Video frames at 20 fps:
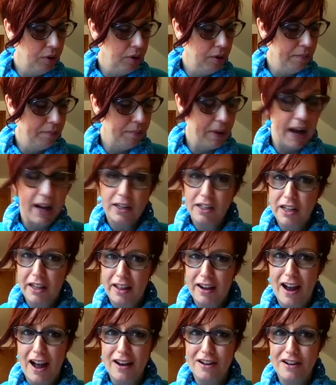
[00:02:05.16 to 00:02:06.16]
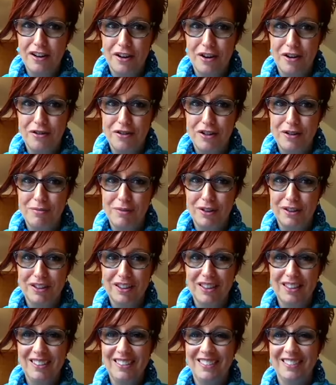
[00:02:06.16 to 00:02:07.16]
back to the non-negotiables,
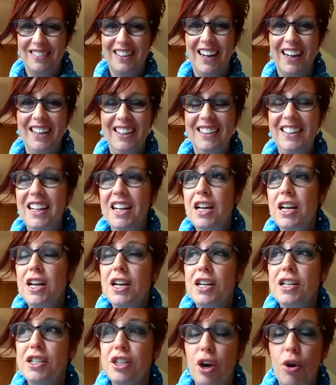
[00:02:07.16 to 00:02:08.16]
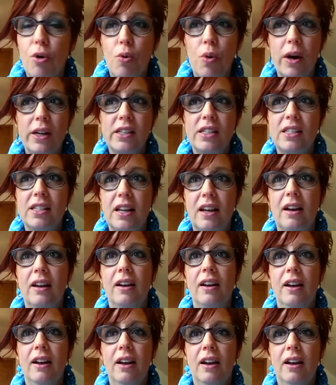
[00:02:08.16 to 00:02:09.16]
right? So what's
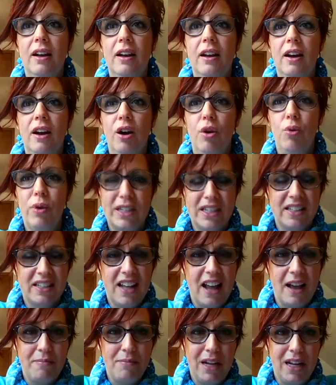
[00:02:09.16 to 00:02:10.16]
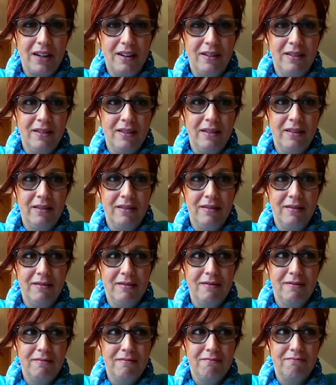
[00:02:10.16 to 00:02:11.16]
what does that mean?
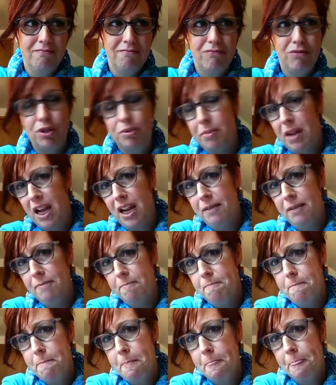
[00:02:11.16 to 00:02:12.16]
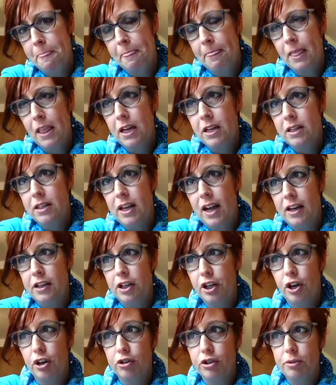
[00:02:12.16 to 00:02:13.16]
To me,
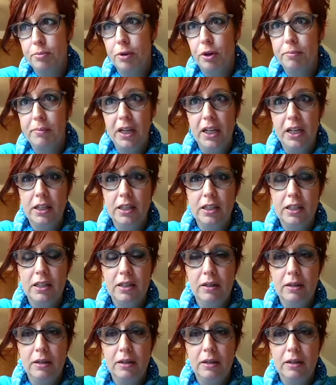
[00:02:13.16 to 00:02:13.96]
non-negotiable means